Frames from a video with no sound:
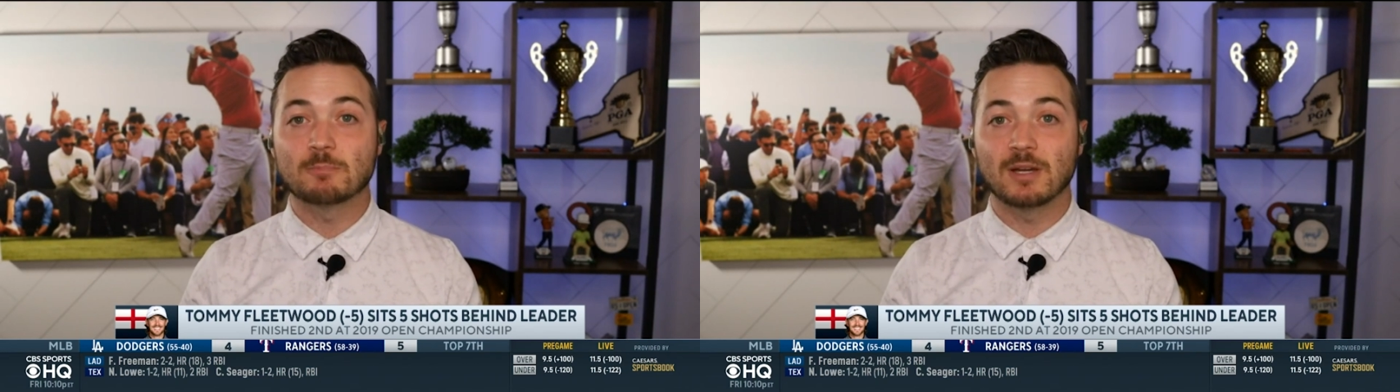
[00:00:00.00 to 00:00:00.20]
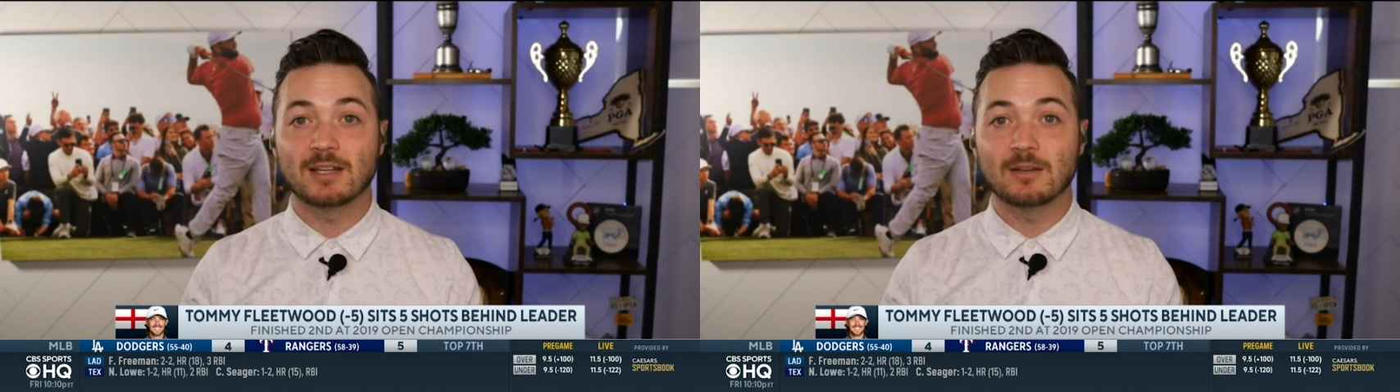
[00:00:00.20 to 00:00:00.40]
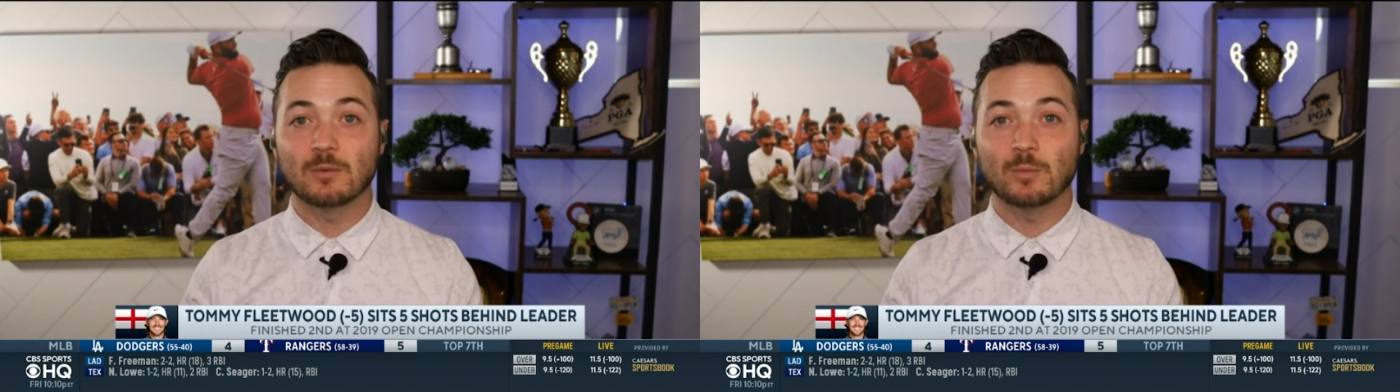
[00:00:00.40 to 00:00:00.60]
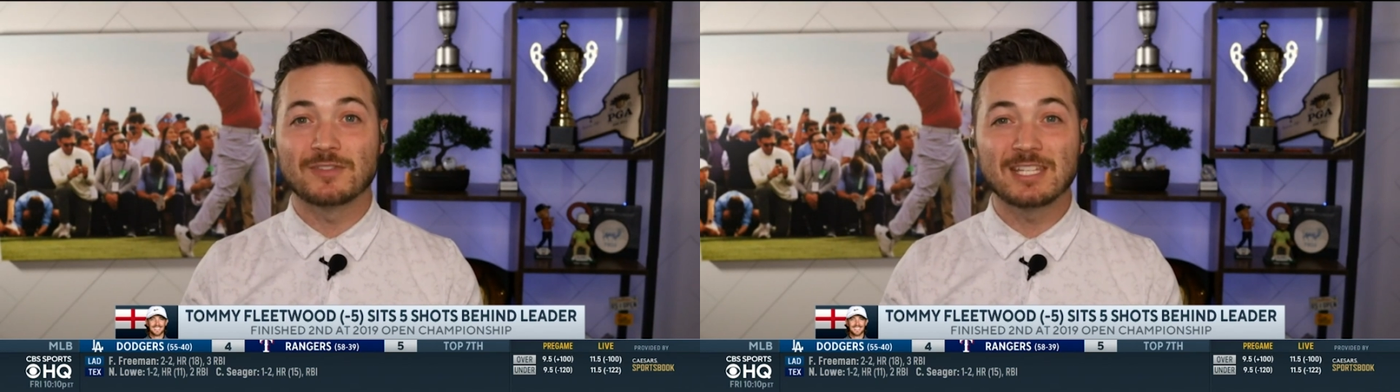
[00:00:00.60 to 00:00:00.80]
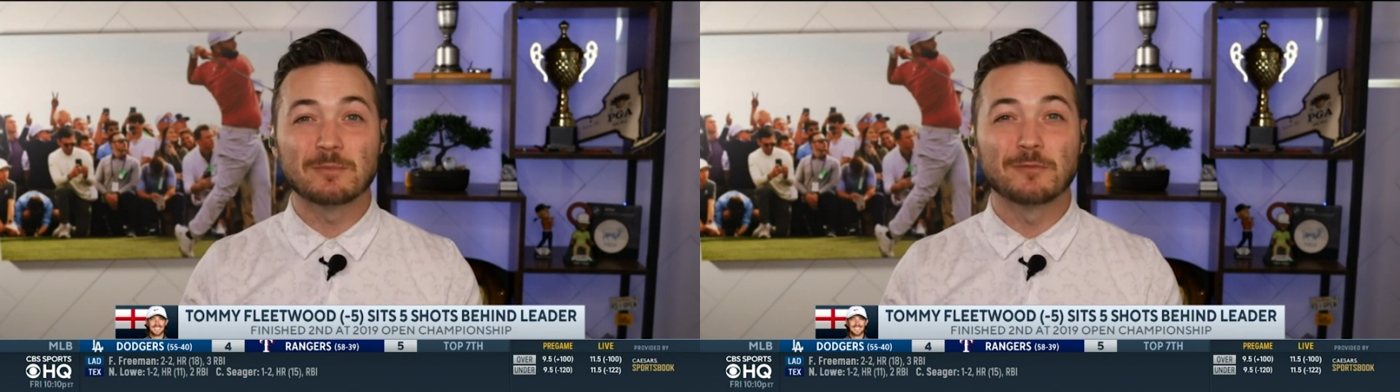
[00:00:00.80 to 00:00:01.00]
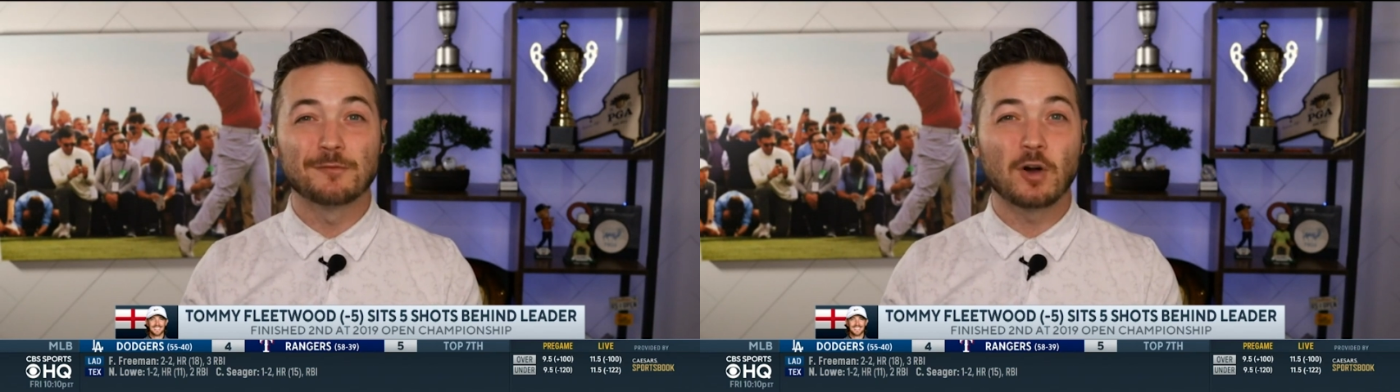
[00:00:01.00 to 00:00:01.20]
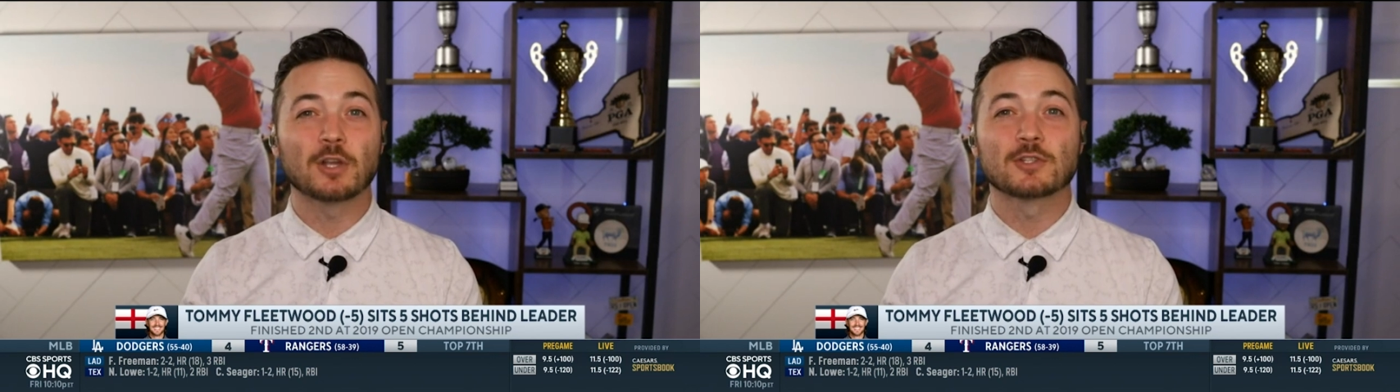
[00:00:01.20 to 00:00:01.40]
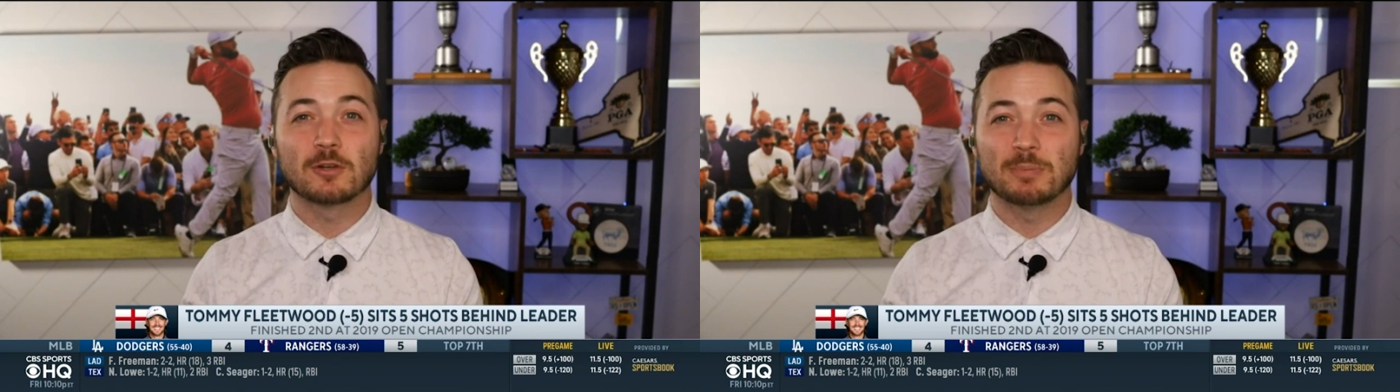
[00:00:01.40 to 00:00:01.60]
But we've seen him
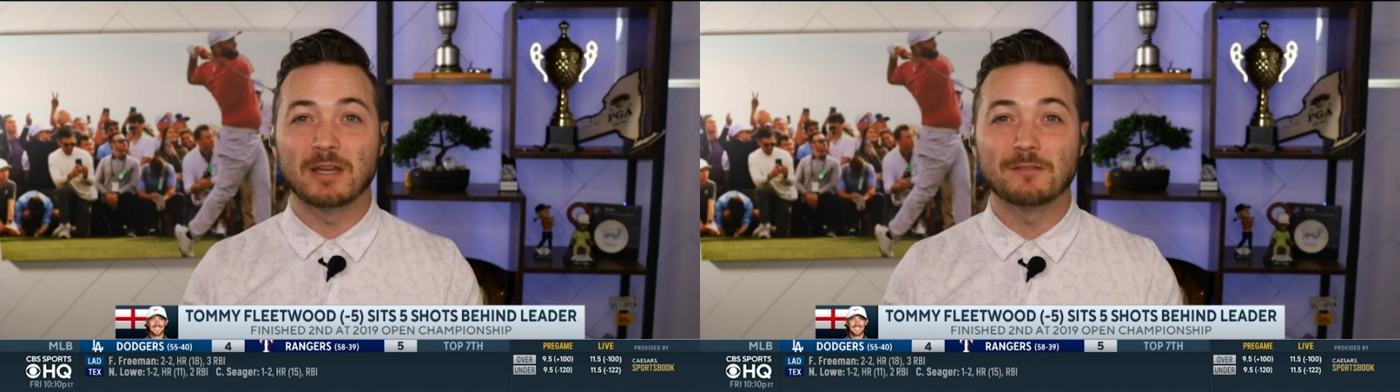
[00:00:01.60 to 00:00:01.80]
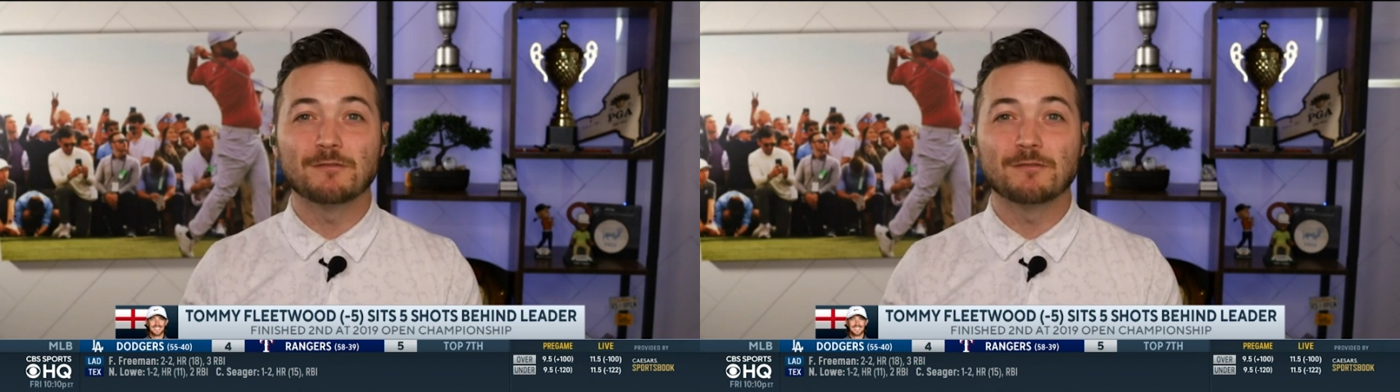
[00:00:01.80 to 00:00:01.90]
falter a bit,